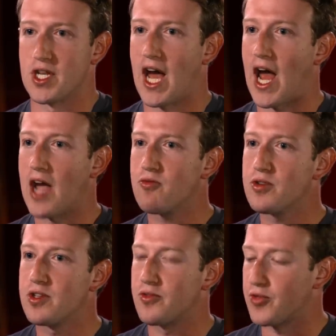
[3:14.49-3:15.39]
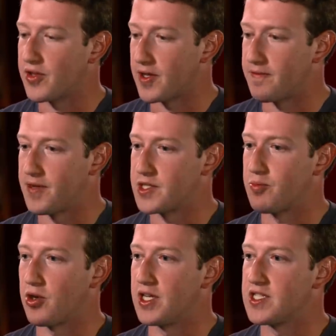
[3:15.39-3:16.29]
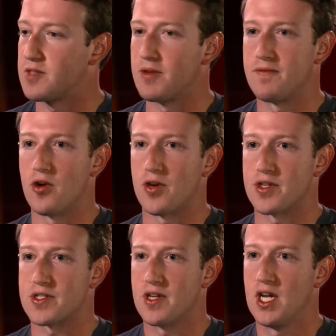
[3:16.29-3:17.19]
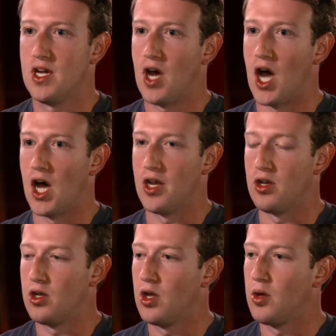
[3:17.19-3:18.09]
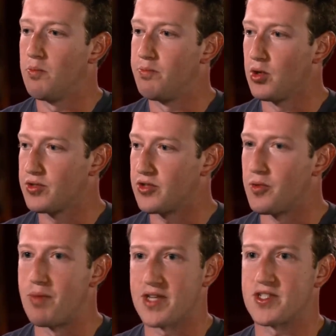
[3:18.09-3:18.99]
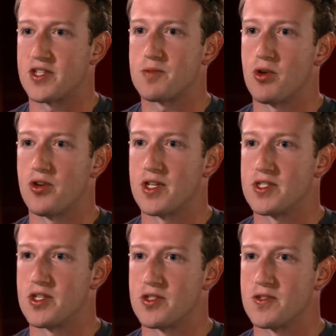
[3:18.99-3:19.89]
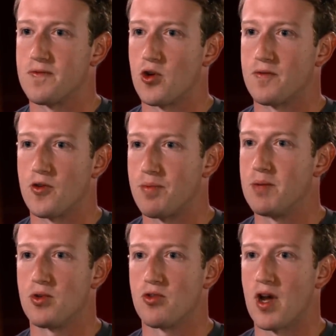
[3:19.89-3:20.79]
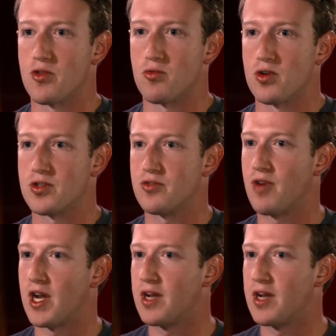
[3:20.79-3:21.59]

And I, I really think that Facebook needs to be focused on building the best experiences for, for people around the world, right?